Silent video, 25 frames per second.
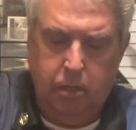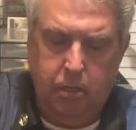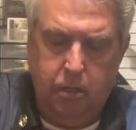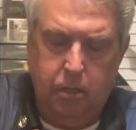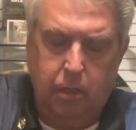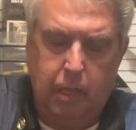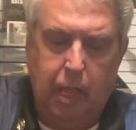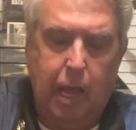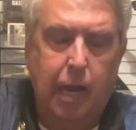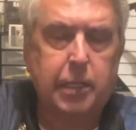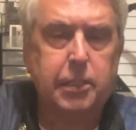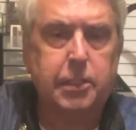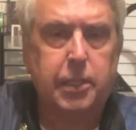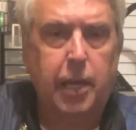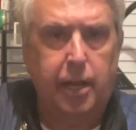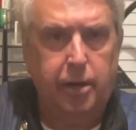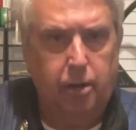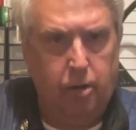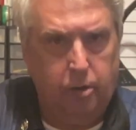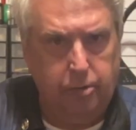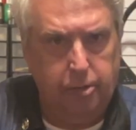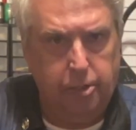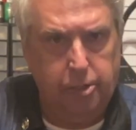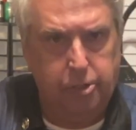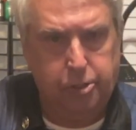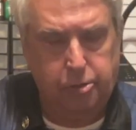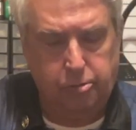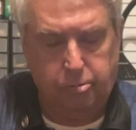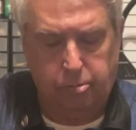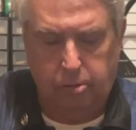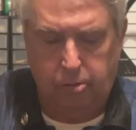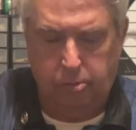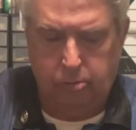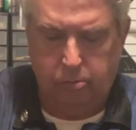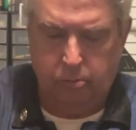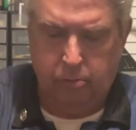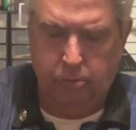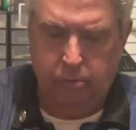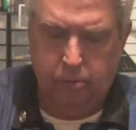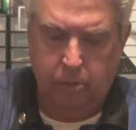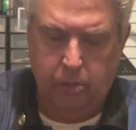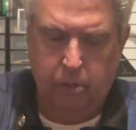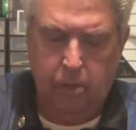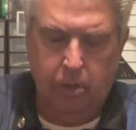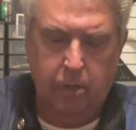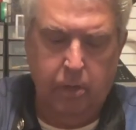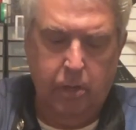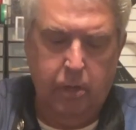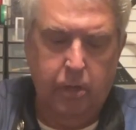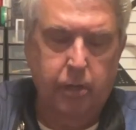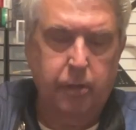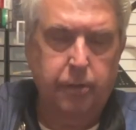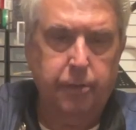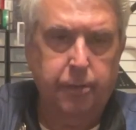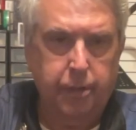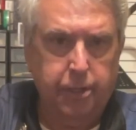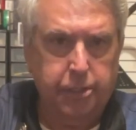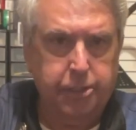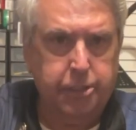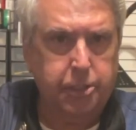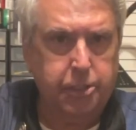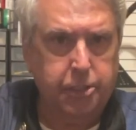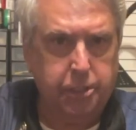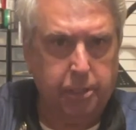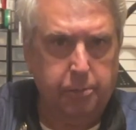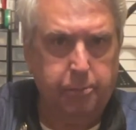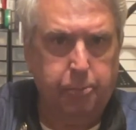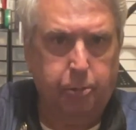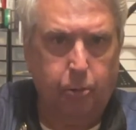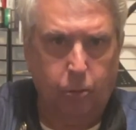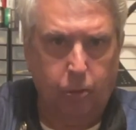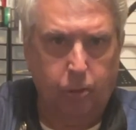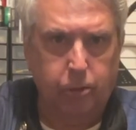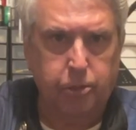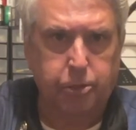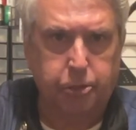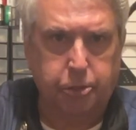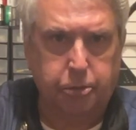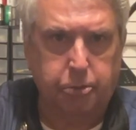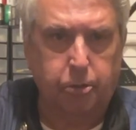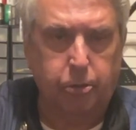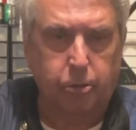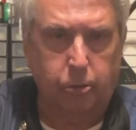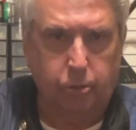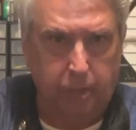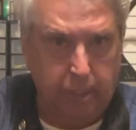Loctite on this screw. This is an important screw.